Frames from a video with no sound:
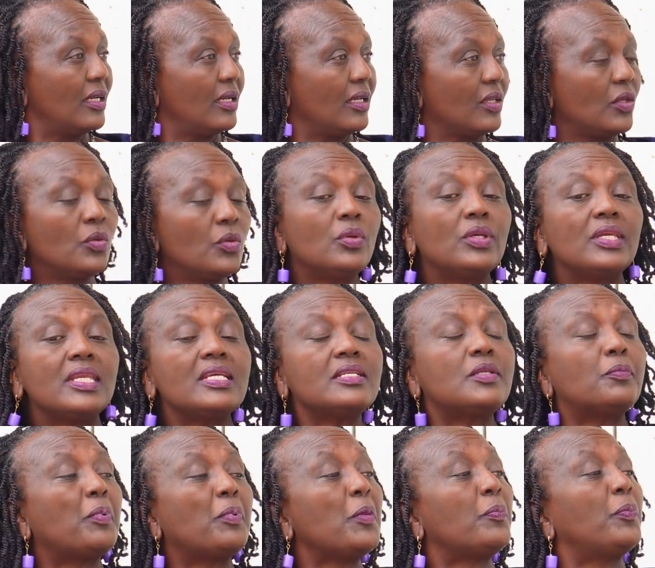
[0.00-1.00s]
You
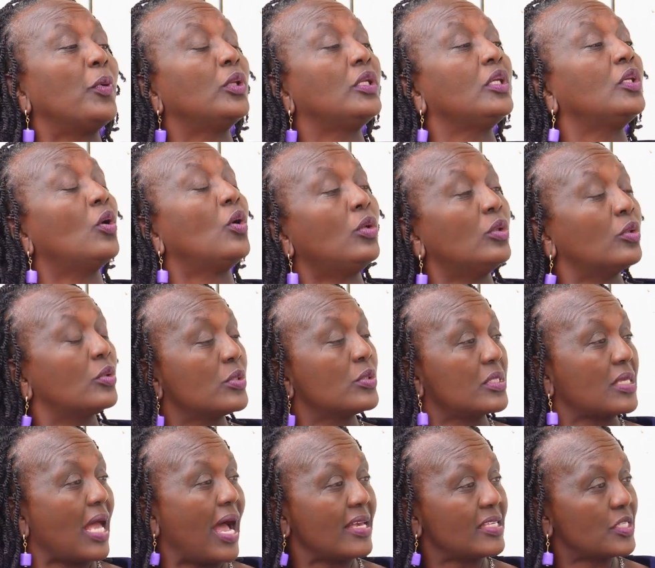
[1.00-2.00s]
need people in all
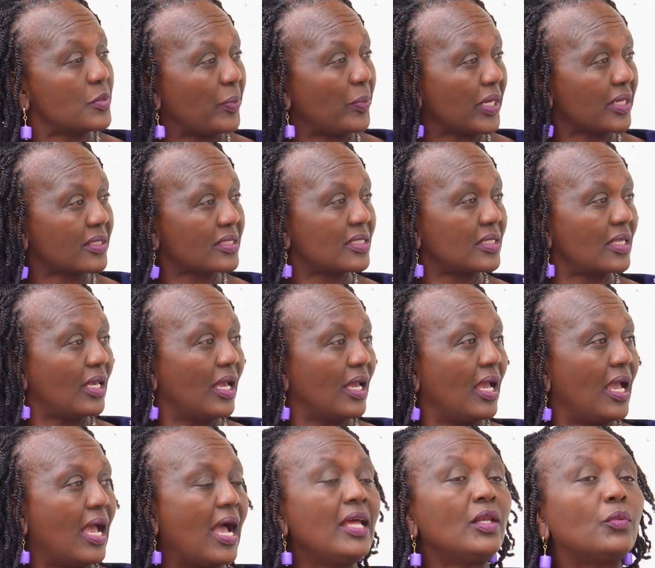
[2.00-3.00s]
those aspects.
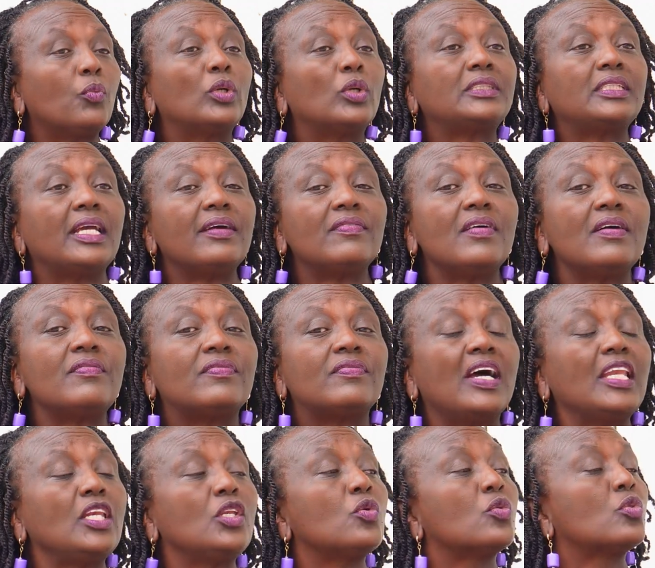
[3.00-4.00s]
And whatever
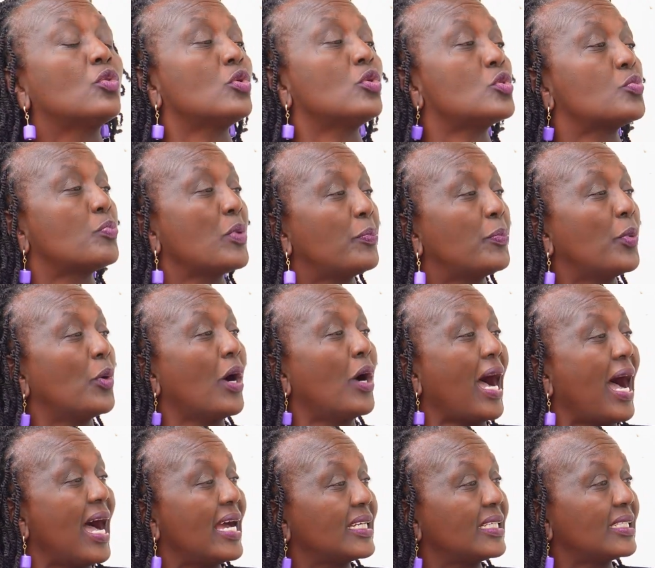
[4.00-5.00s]
value those people
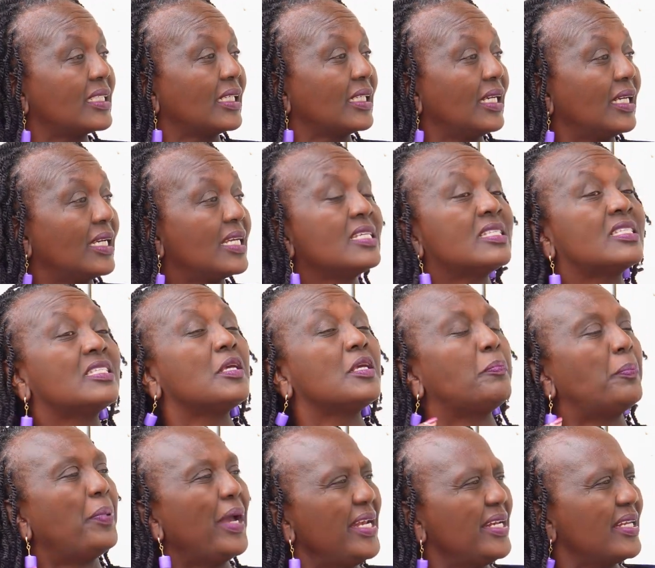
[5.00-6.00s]
add is
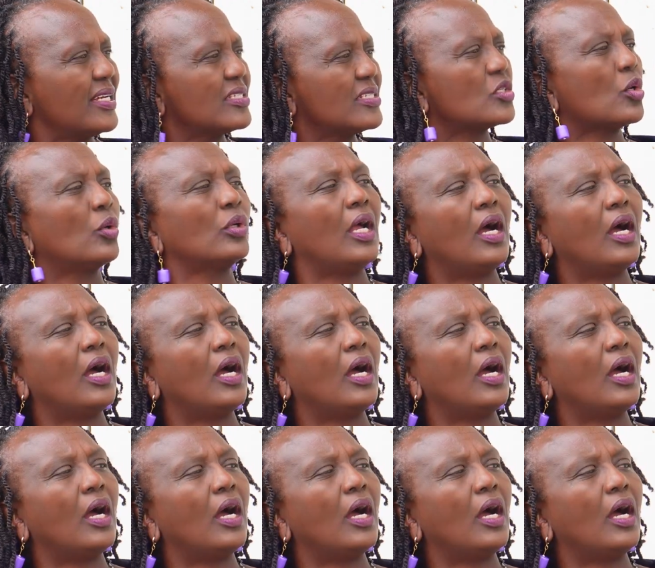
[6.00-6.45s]
dependent on